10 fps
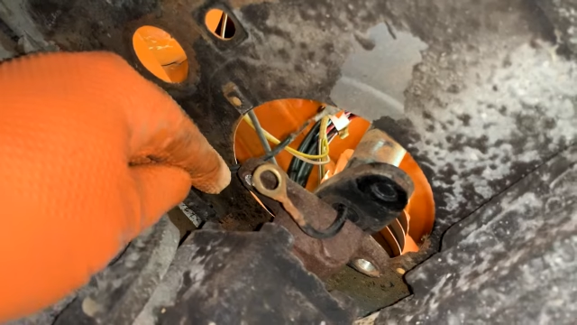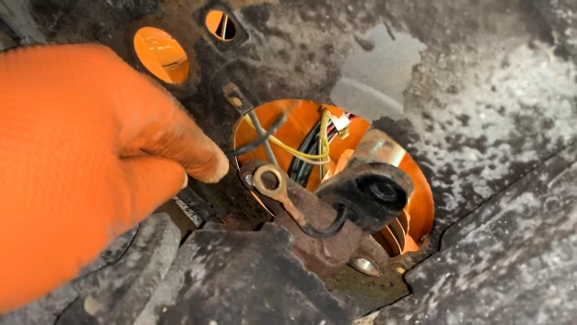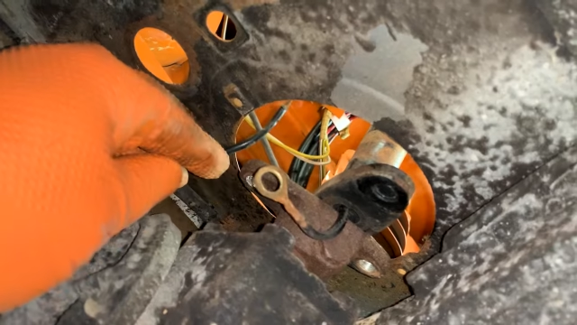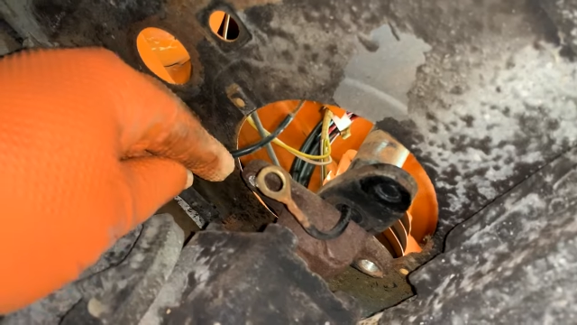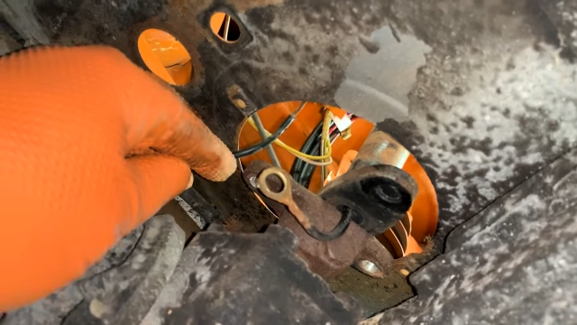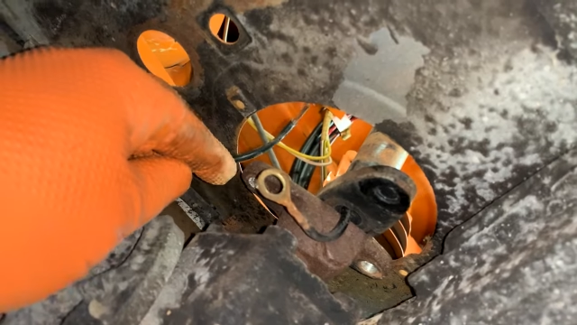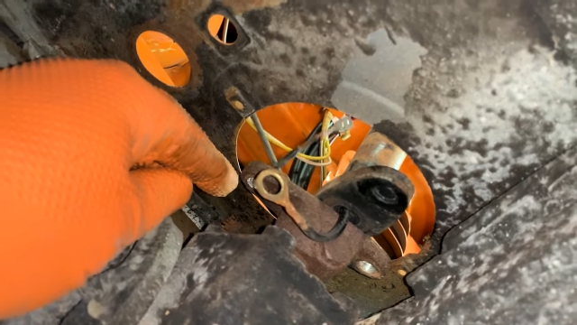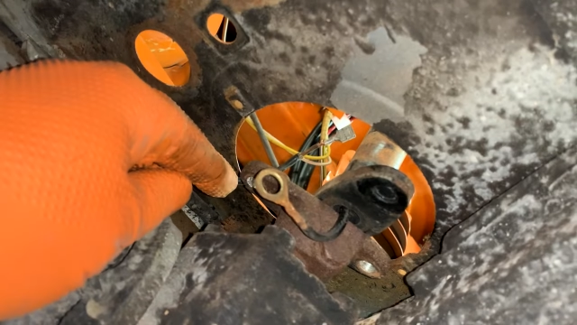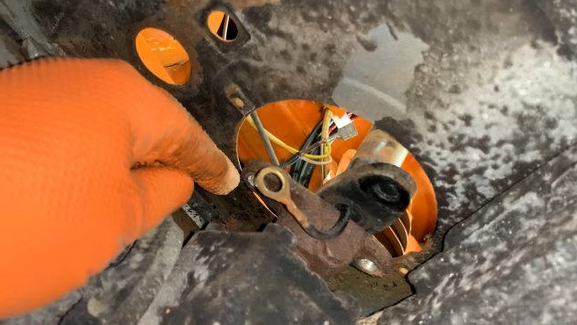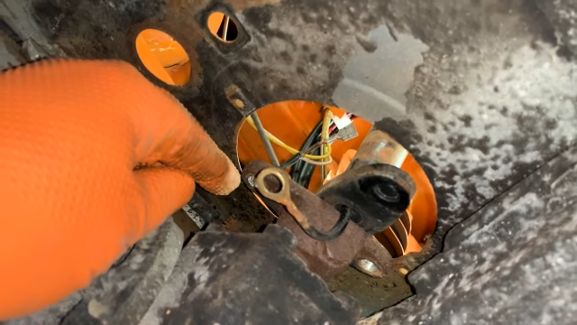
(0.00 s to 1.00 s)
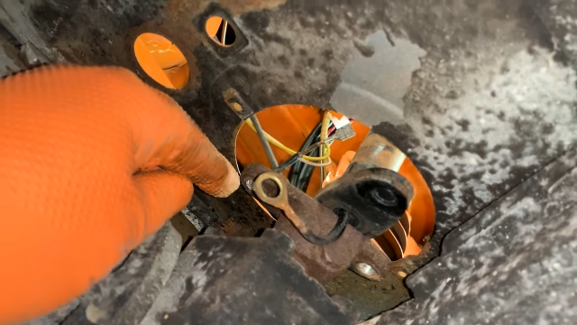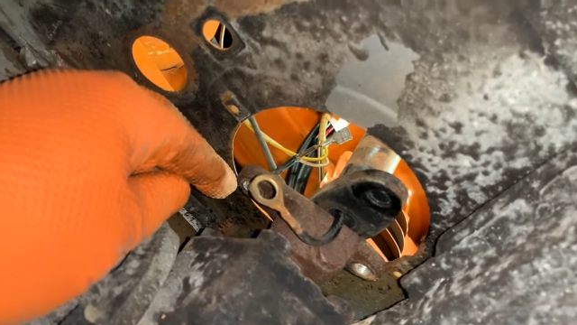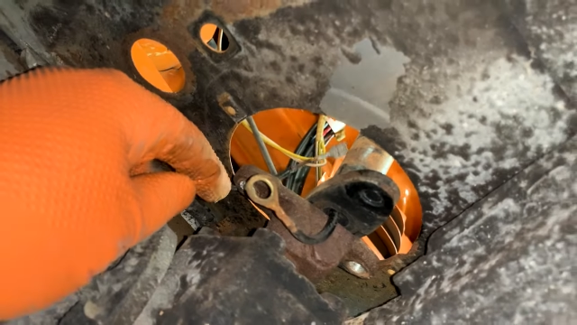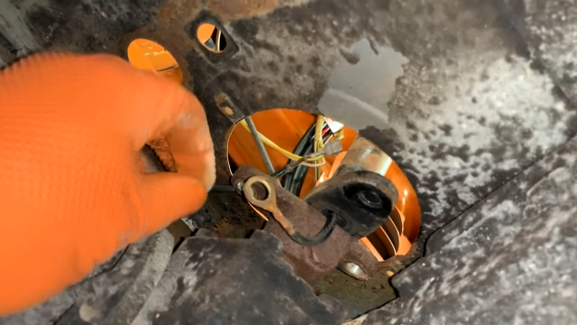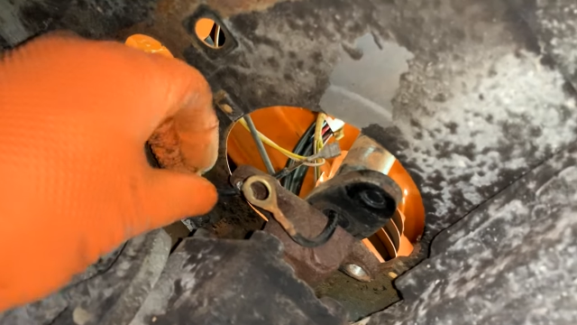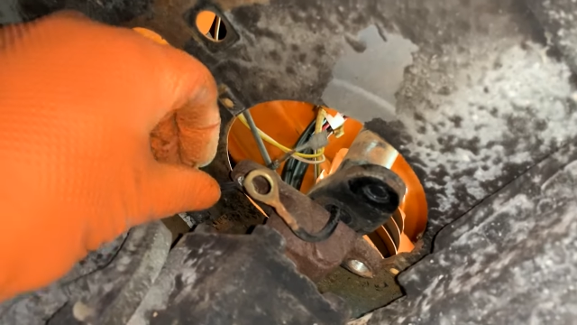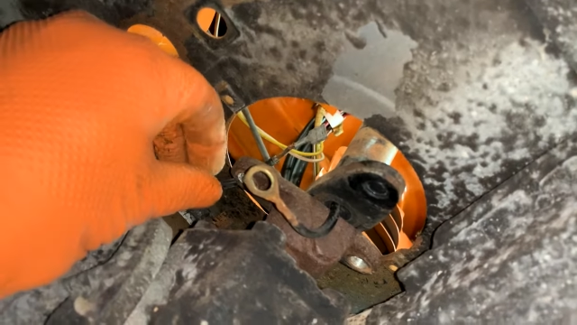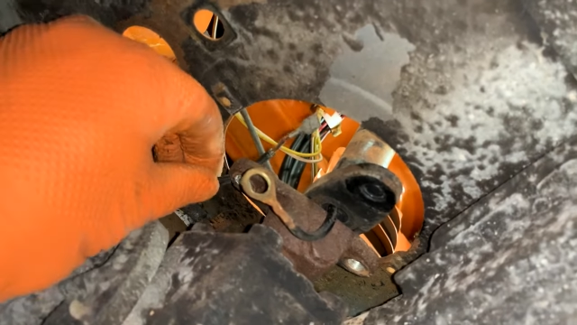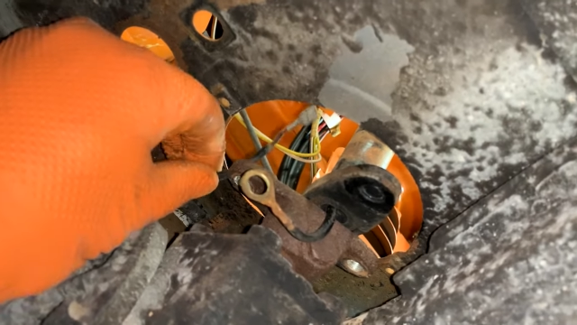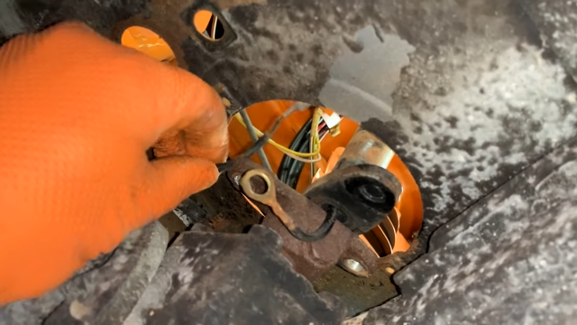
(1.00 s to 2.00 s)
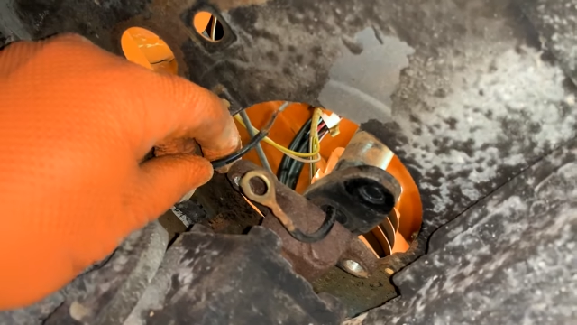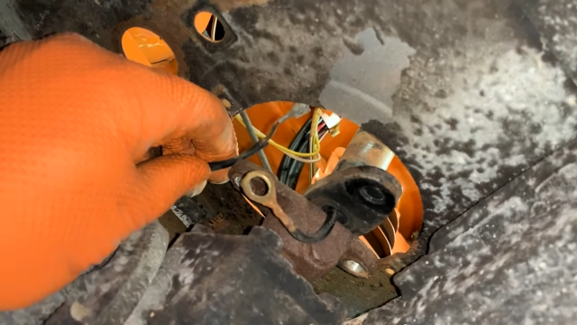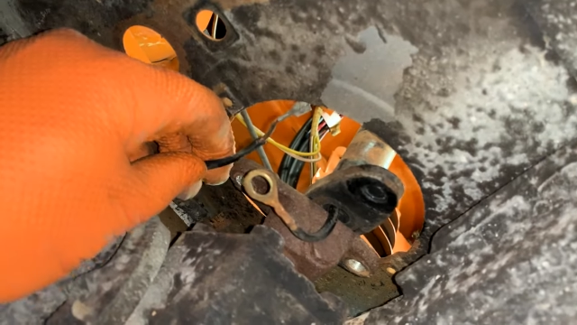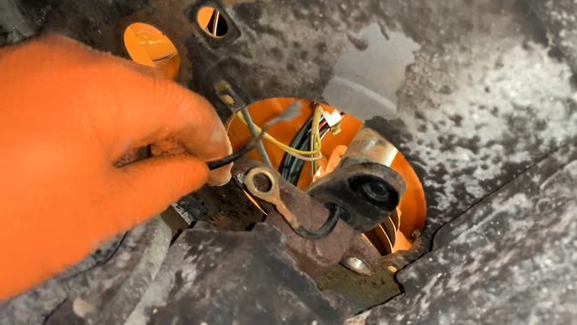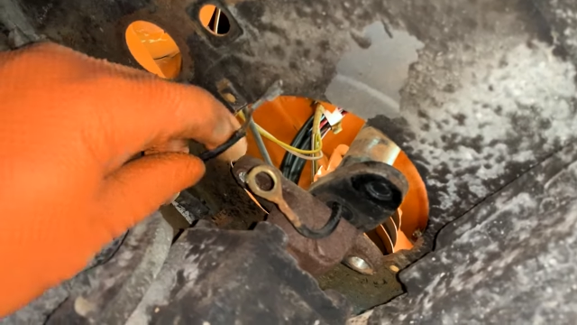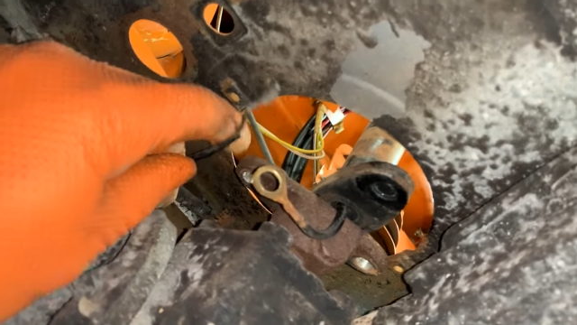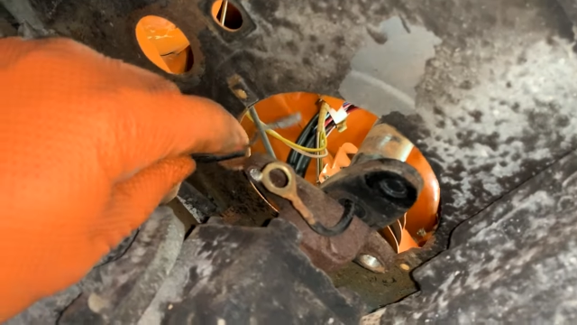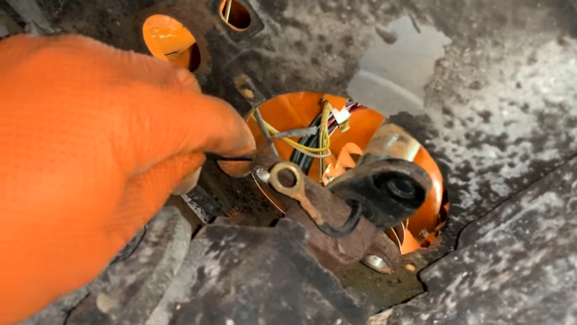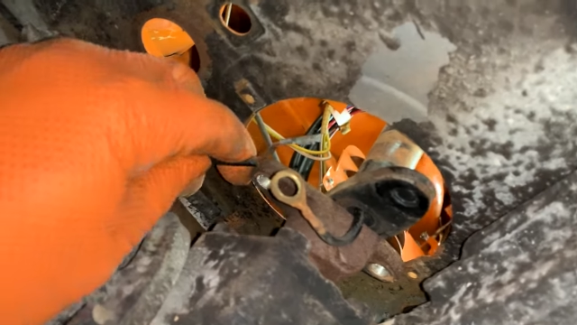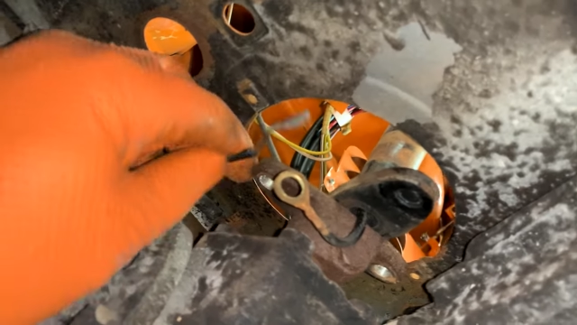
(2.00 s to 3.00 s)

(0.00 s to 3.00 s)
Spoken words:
(no speaker visible)